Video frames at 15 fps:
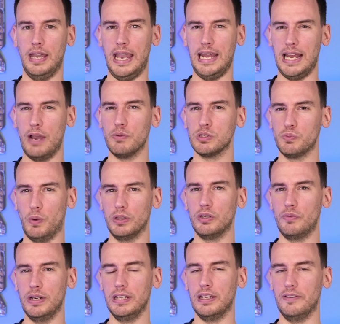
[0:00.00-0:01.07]
And I was
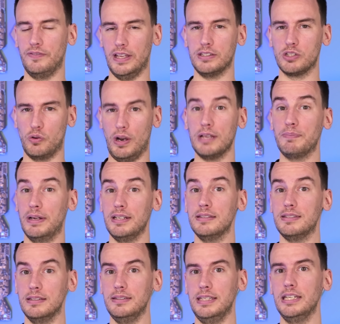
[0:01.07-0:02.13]
wondering if that's correct, but
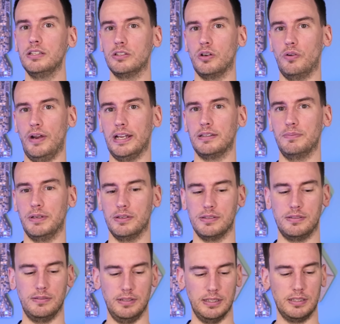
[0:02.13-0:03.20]
it's indeed correct
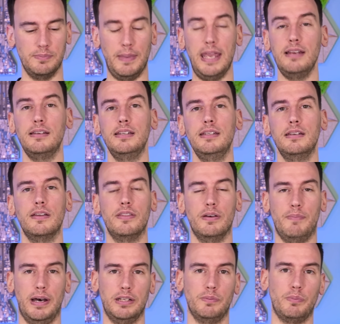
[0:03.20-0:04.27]
because it's mainly the
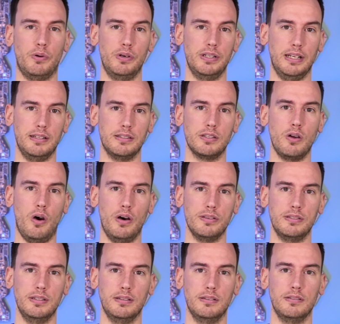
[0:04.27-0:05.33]
motherboard that is
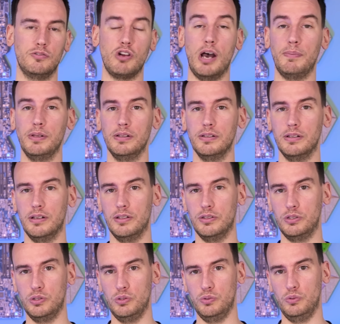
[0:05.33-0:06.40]
causing trouble
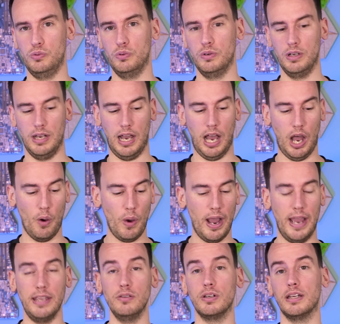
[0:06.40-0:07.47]
to how
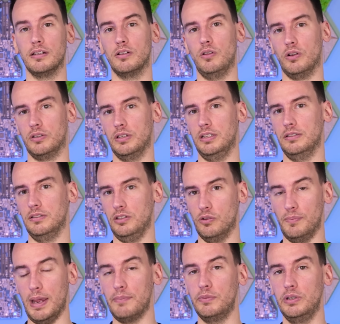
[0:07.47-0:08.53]
high you can clock your
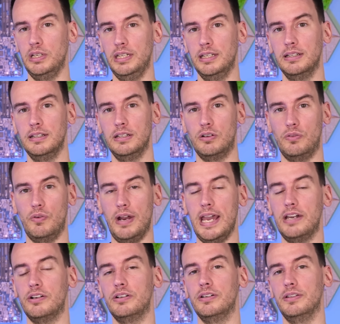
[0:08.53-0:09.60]
memory
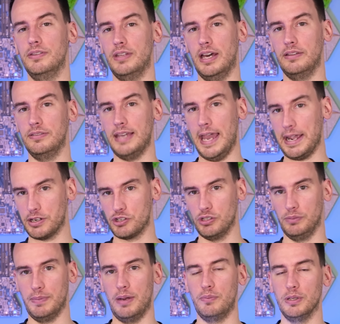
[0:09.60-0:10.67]
rather than the
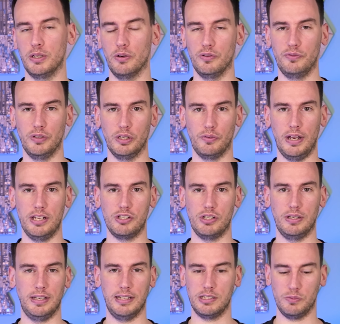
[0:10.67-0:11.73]
actual memory
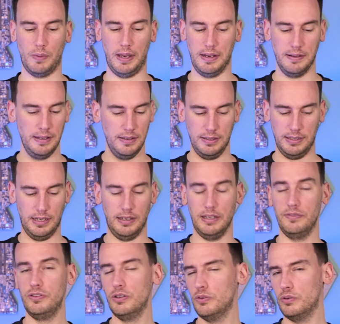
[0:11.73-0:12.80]
configuration. That's why, yeah,
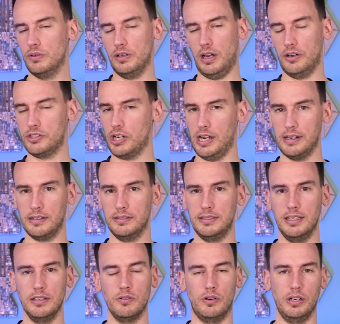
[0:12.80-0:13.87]
if you are
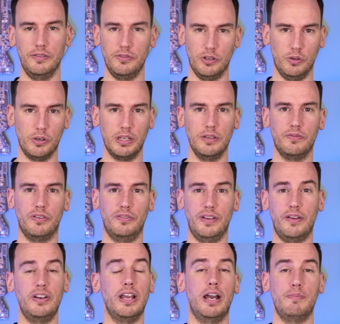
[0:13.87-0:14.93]
targeting or if you're looking for
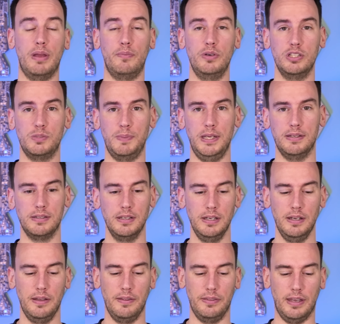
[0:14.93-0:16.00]
very high memory speed,
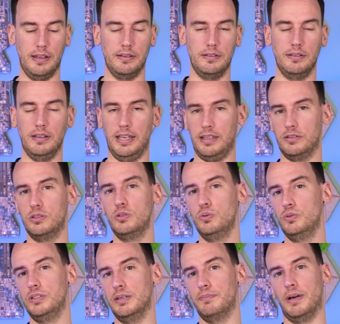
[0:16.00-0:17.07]
then like a
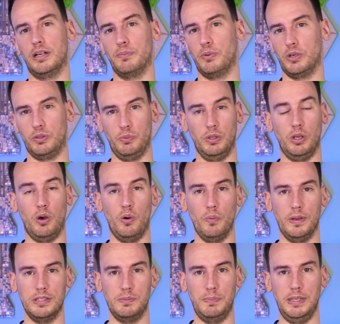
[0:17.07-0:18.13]
two d motherboard will
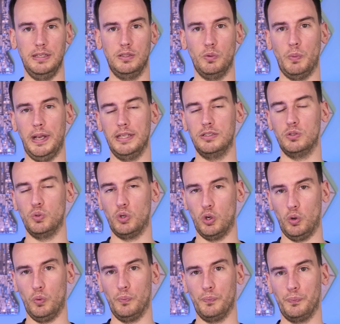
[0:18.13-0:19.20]
always be the way to
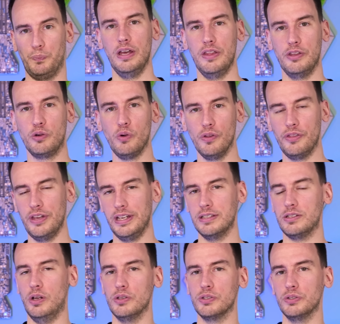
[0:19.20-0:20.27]
go. The cool thing
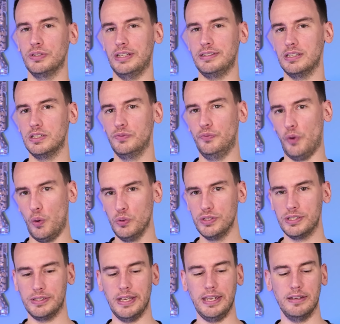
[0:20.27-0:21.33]
is also that this won't
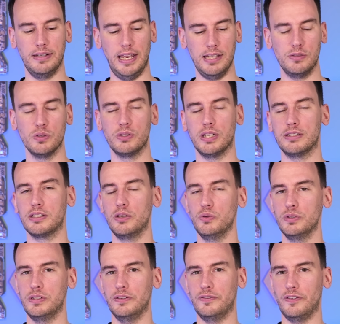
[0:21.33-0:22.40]
stay an ASUS
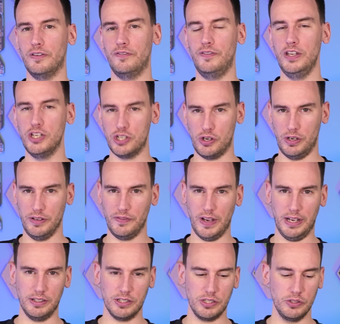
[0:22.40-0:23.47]
exclusive feature. If I
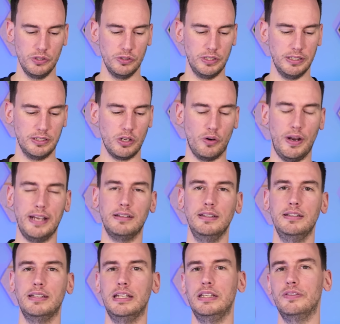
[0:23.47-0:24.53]
understood it
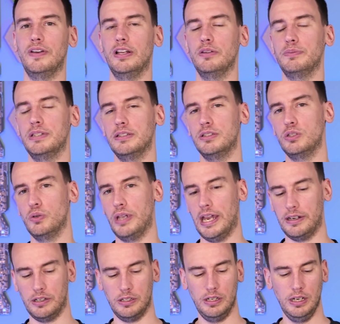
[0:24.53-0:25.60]
correctly, they developed it
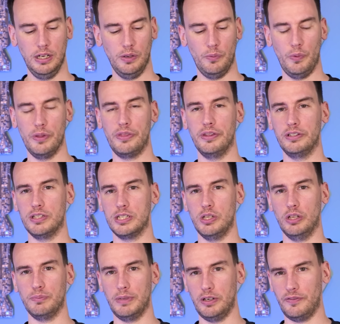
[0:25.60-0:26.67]
together with the
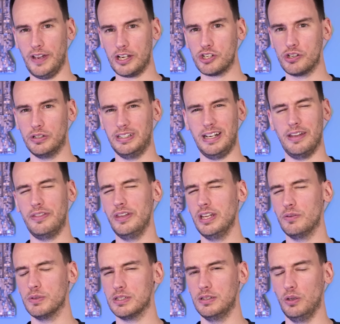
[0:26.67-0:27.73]
slot manufacturer. I think
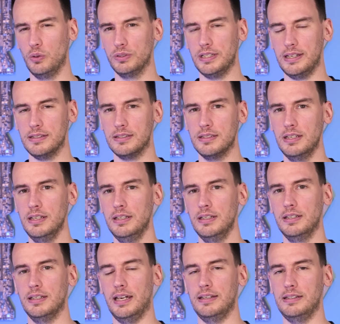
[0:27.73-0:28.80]
it was Lotes
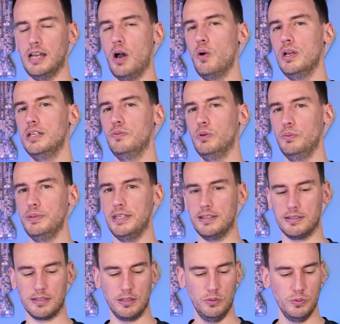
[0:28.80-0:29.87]
and now it will be
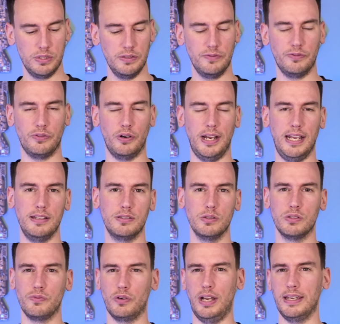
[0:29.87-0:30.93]
exclusive for
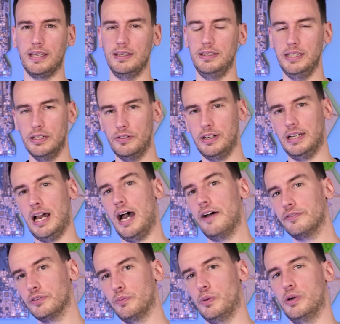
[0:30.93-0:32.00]
ASUS for like a year and
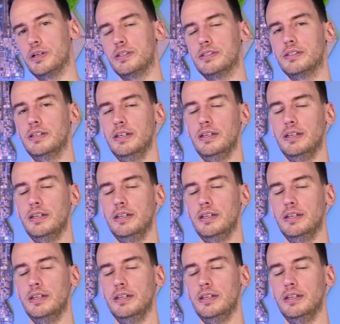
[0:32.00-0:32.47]
afterwards